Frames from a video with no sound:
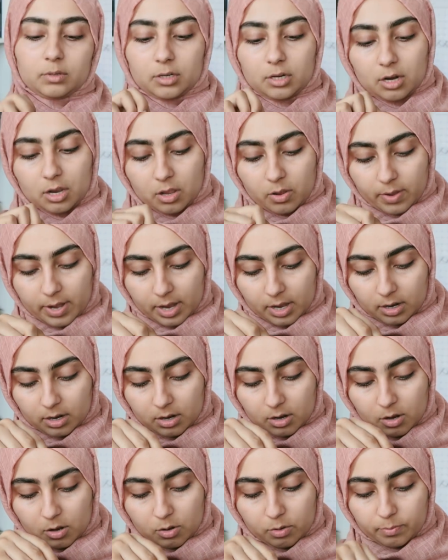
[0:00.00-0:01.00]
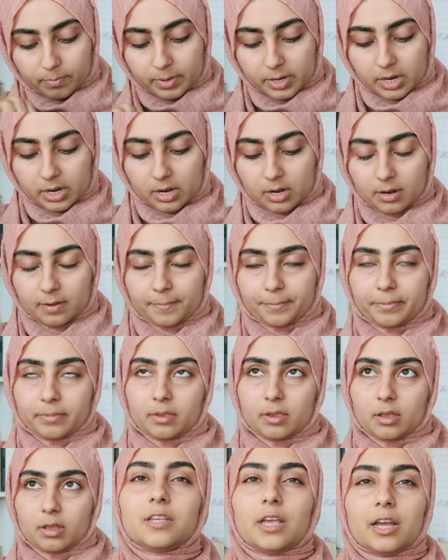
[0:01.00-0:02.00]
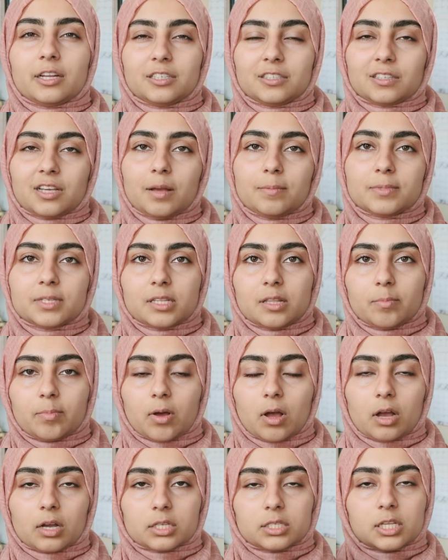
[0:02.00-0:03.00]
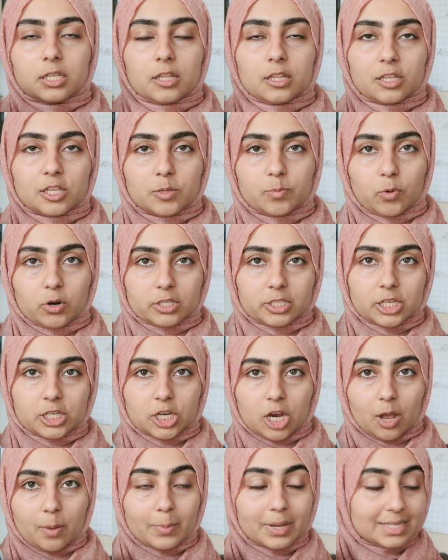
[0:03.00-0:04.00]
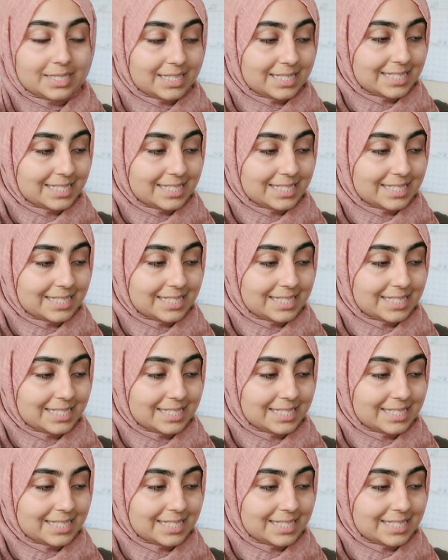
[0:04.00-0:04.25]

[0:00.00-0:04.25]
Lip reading: We're gonna go ahead and open it. So yeah, it just comes in the box and then the sports hijab is